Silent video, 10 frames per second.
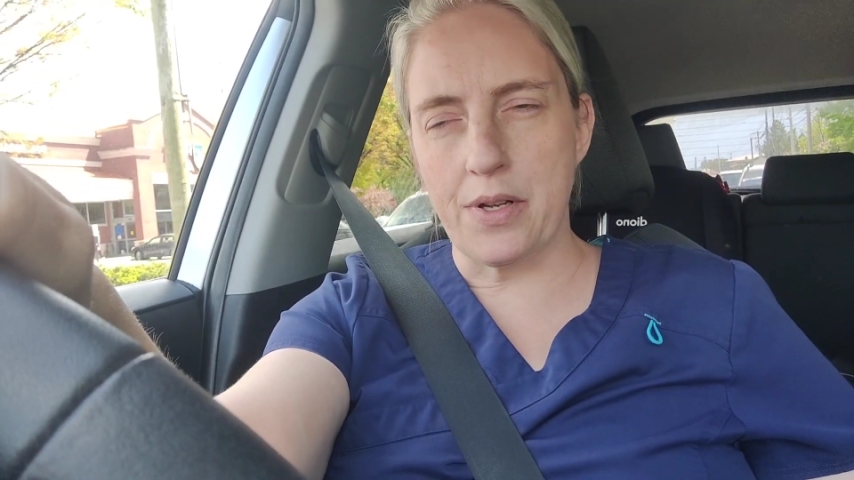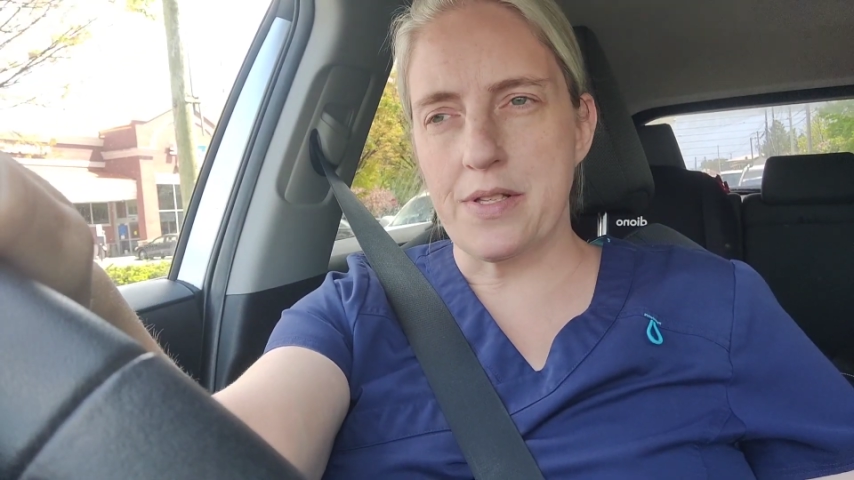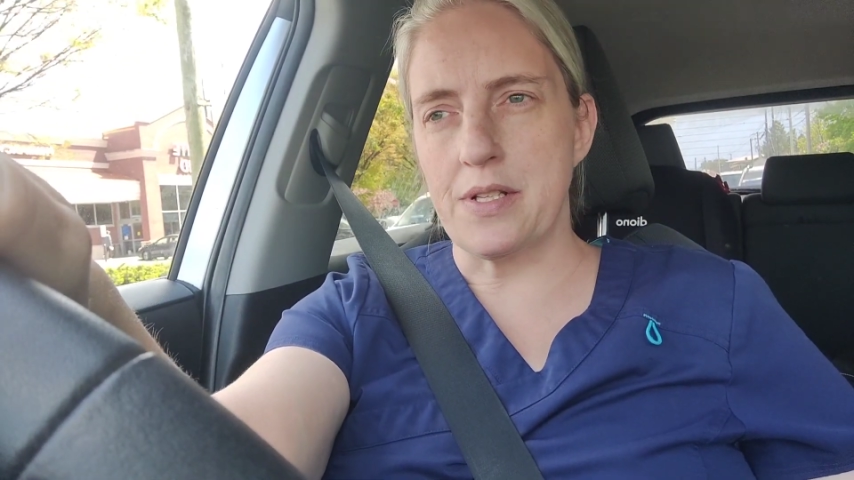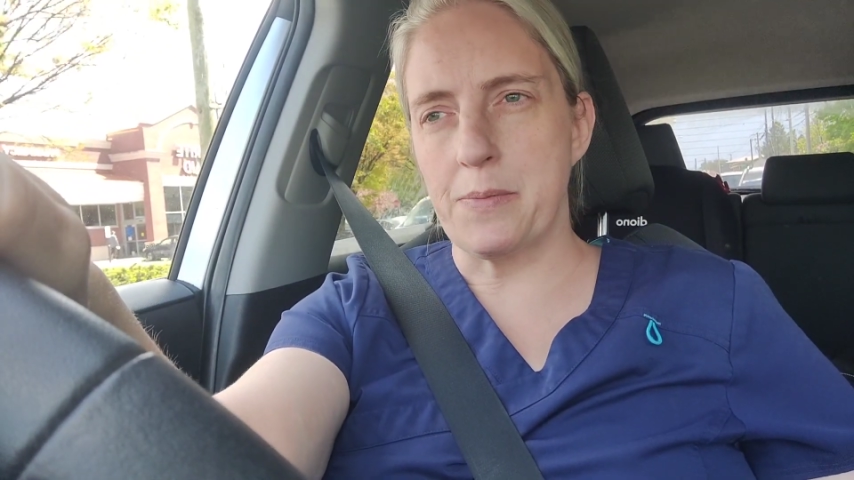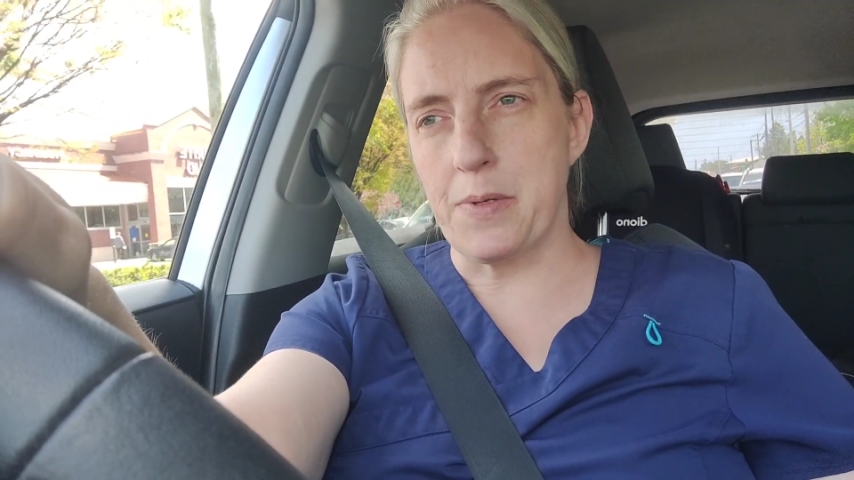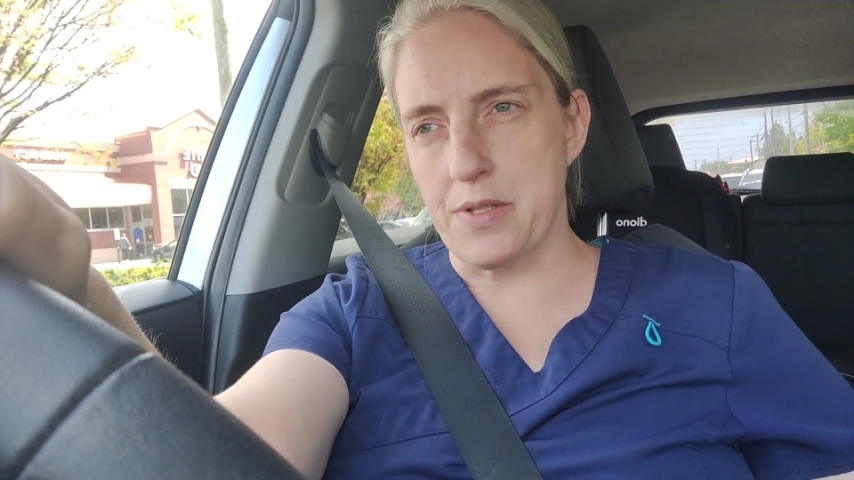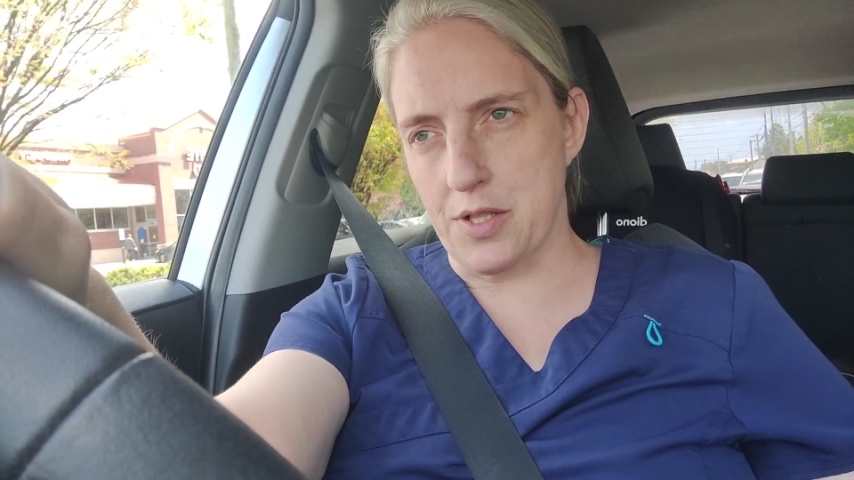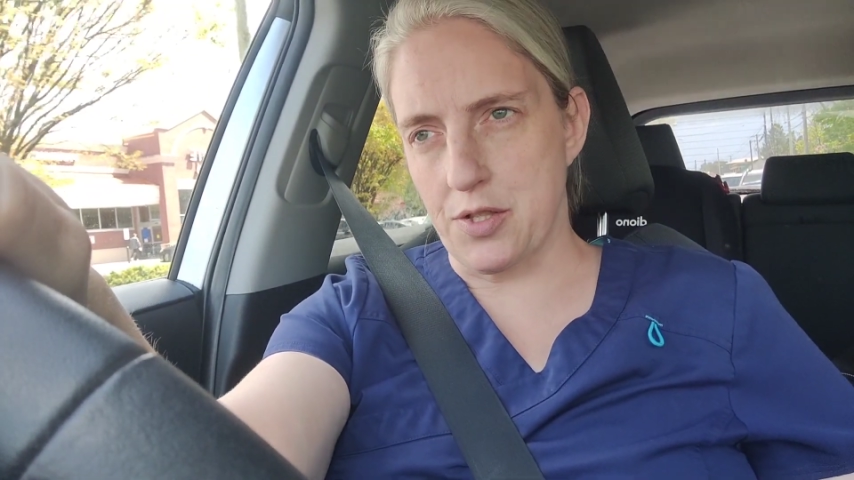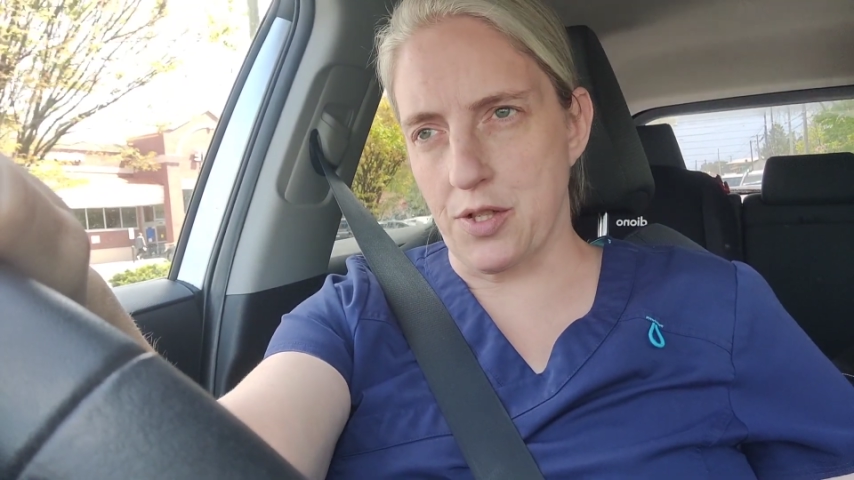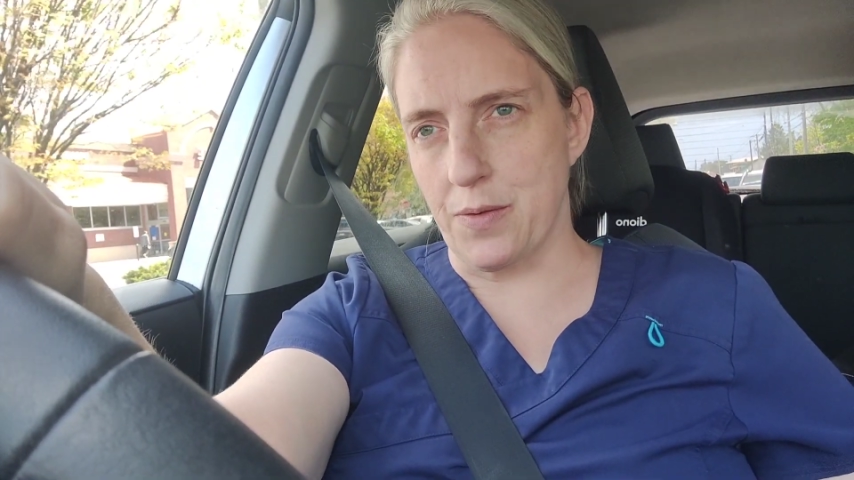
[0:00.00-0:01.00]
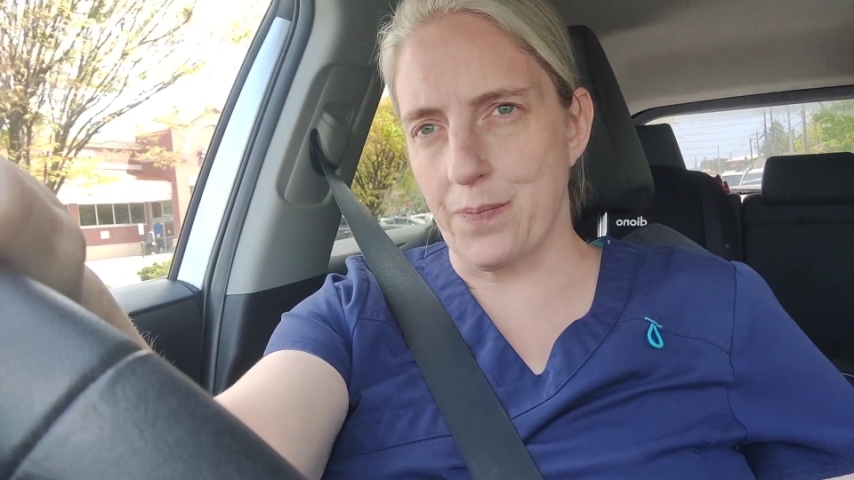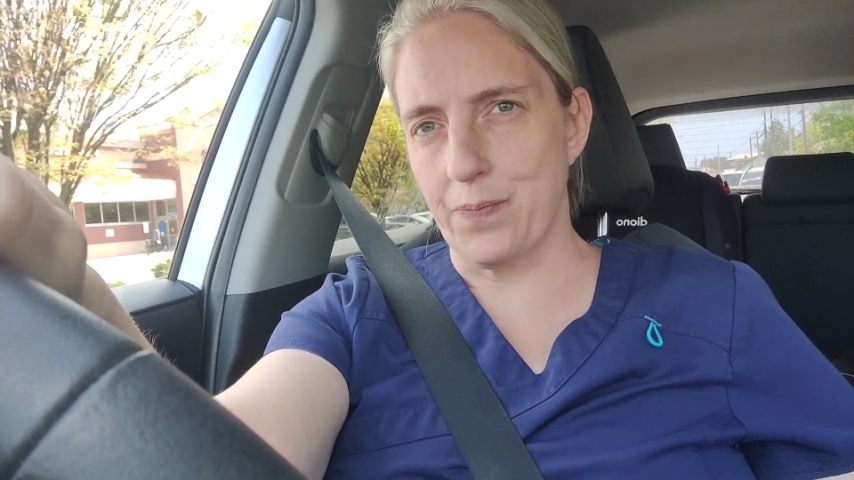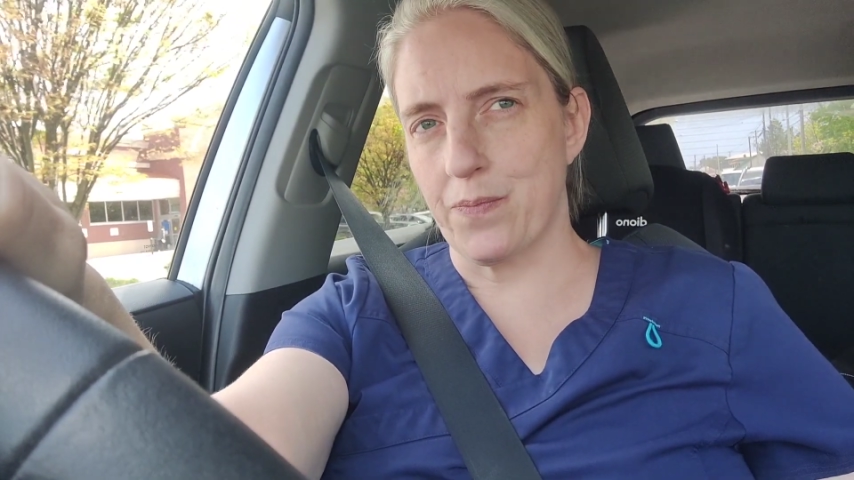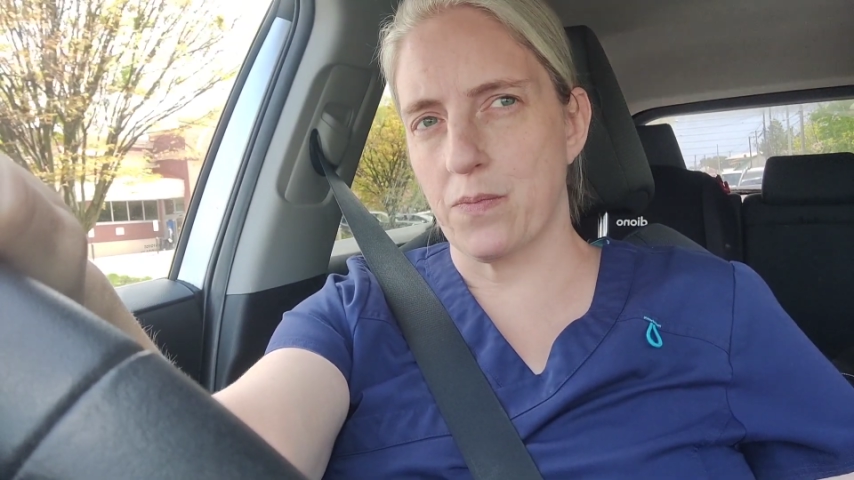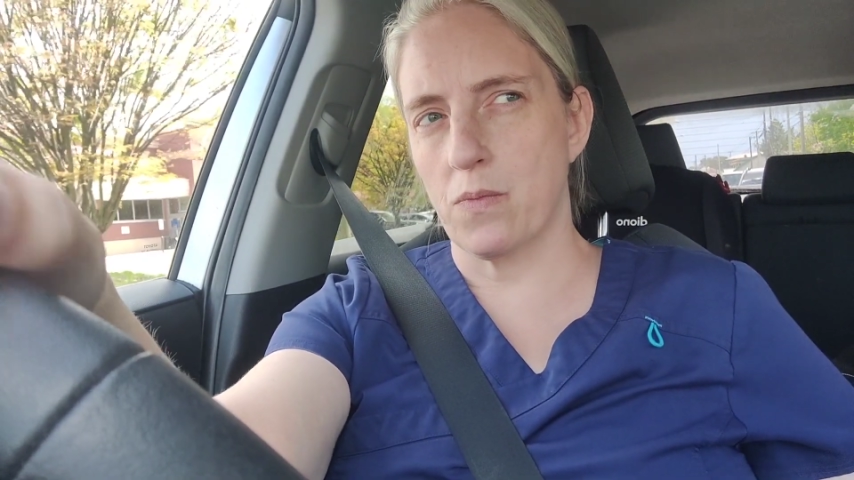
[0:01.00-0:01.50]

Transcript: us in a position